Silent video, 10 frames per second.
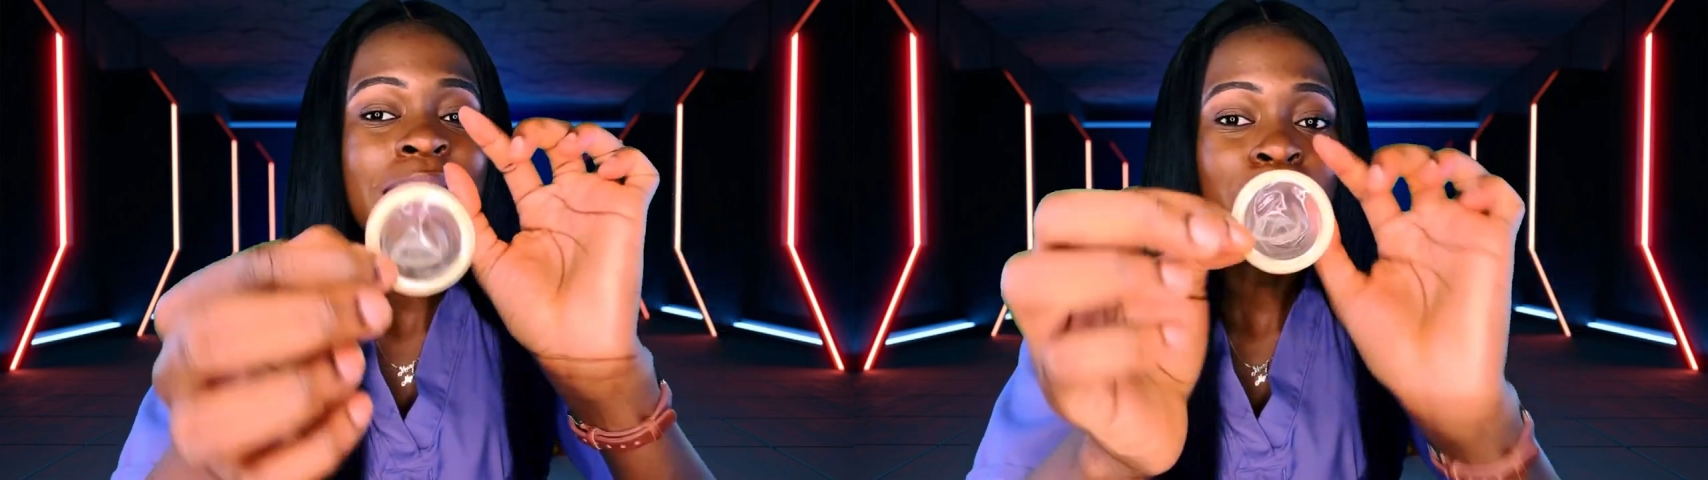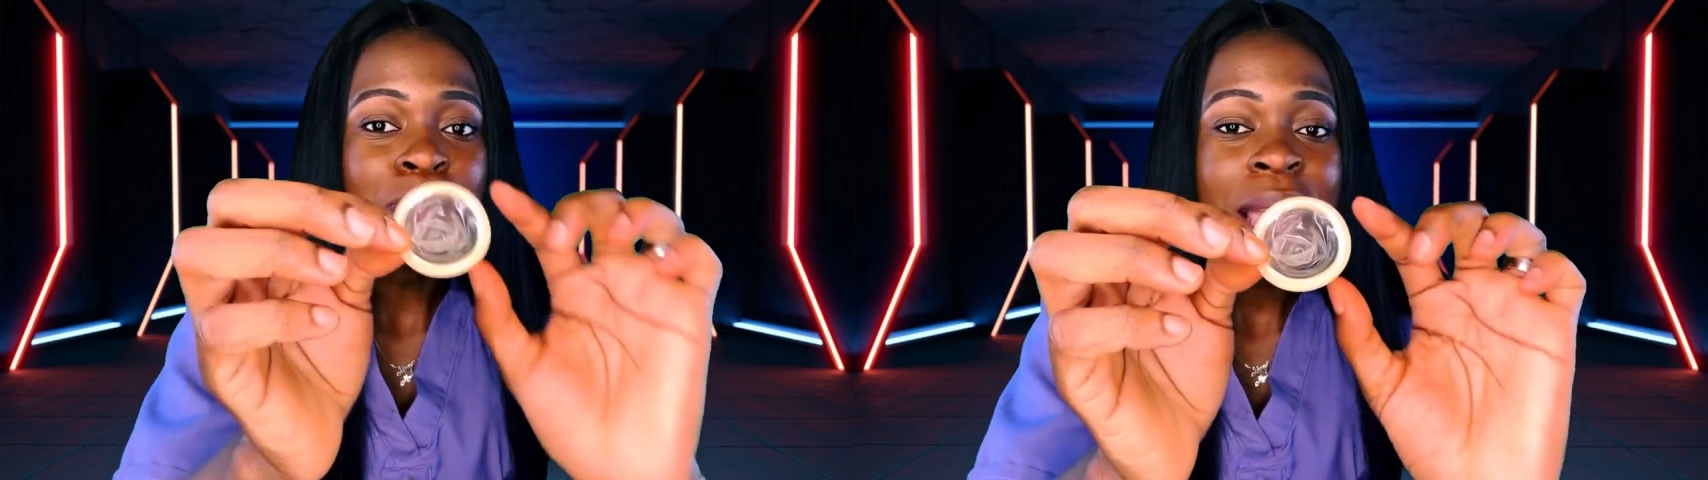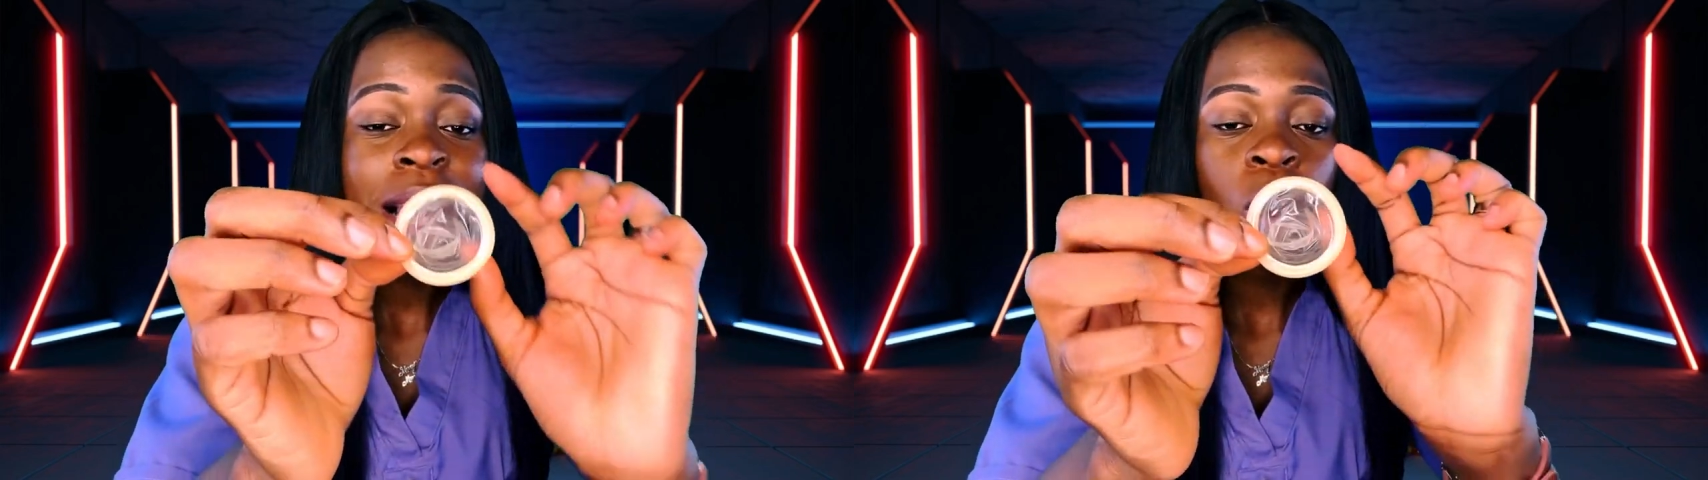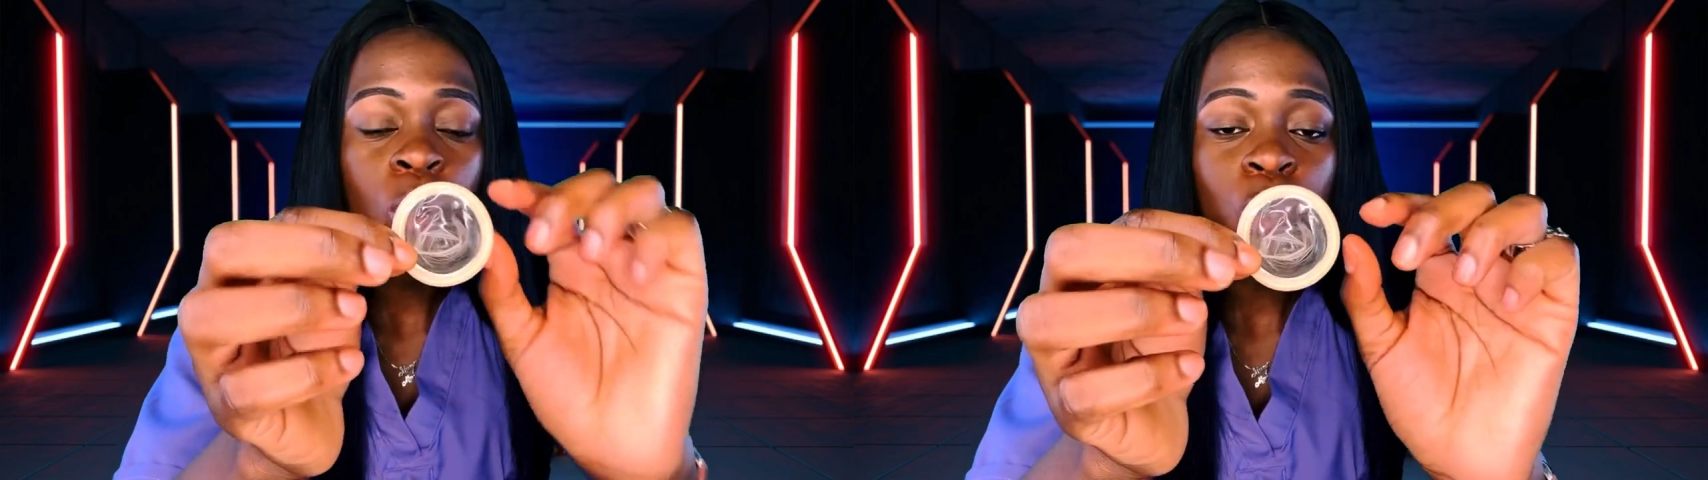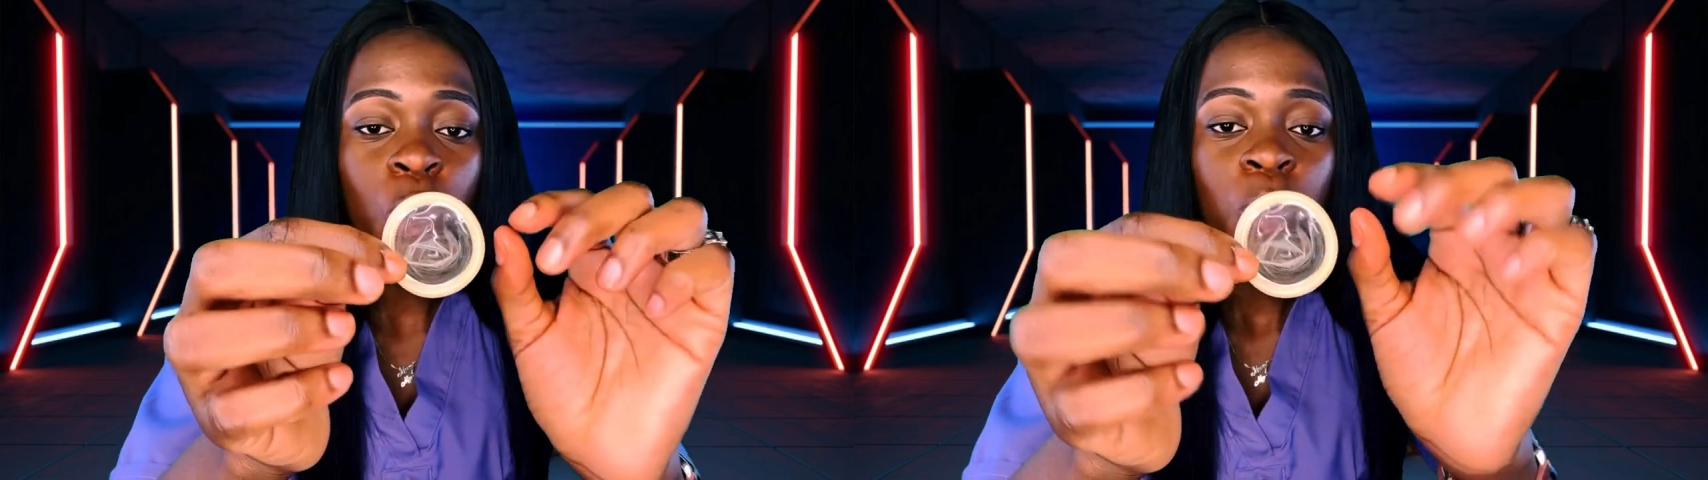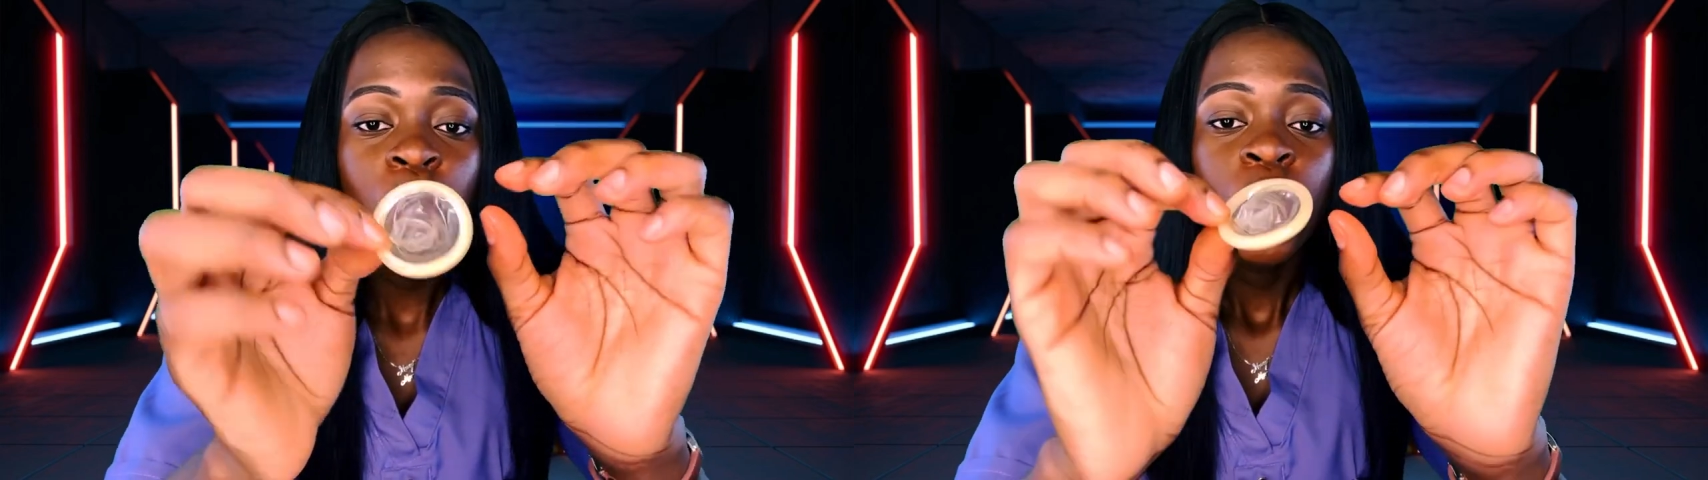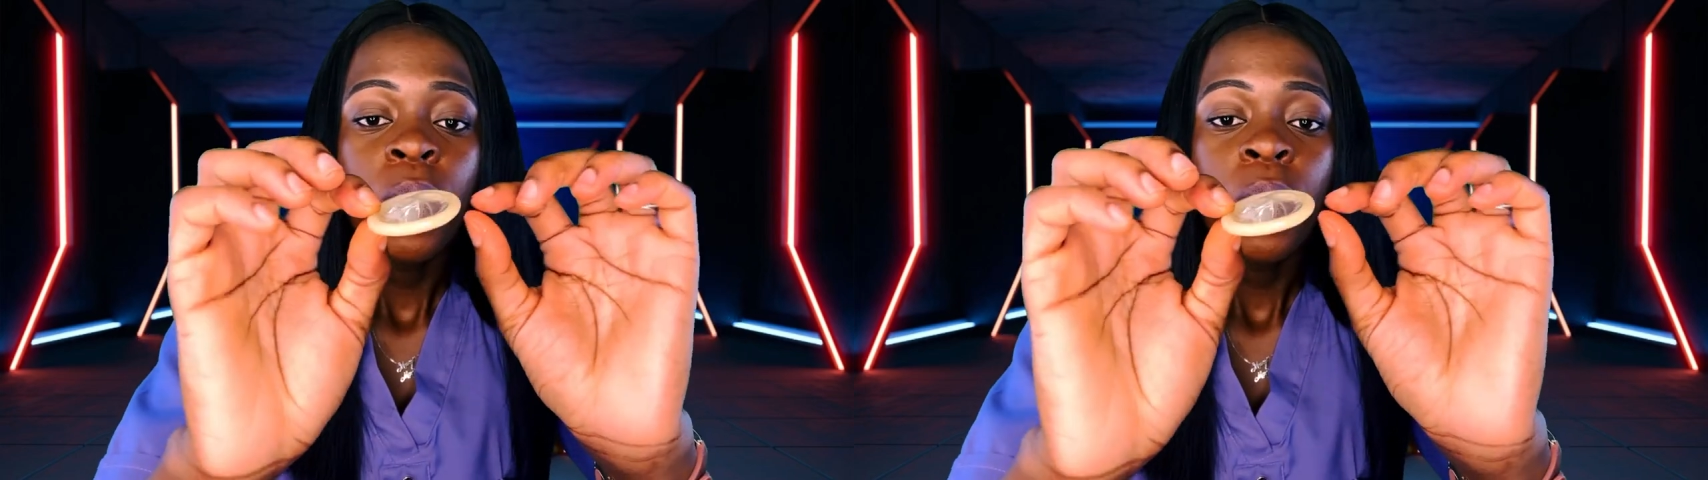the male condom,